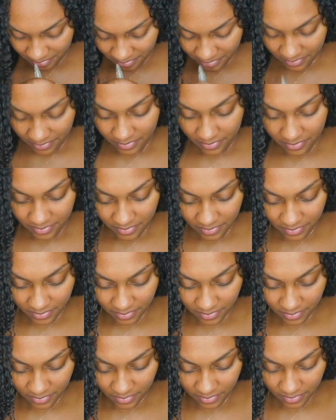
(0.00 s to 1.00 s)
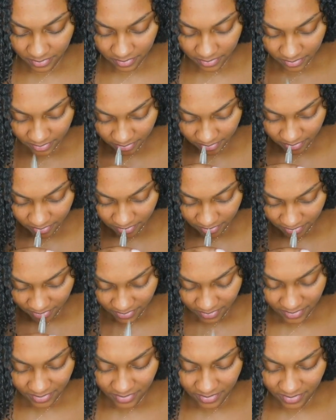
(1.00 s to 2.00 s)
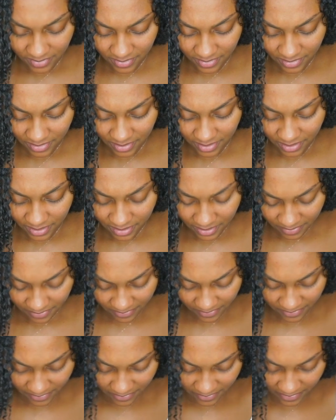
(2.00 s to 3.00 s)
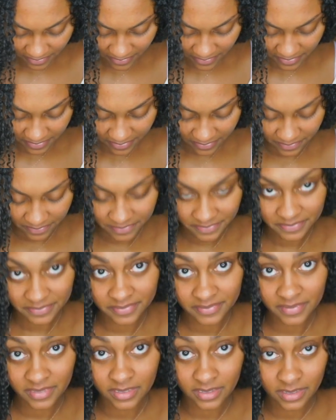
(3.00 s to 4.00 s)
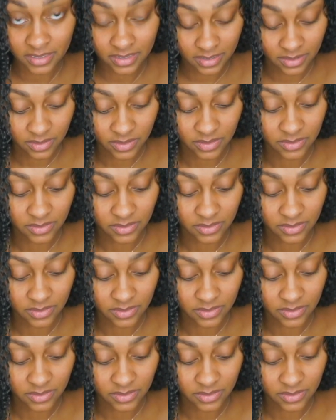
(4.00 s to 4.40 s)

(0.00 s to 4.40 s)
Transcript: [no speech]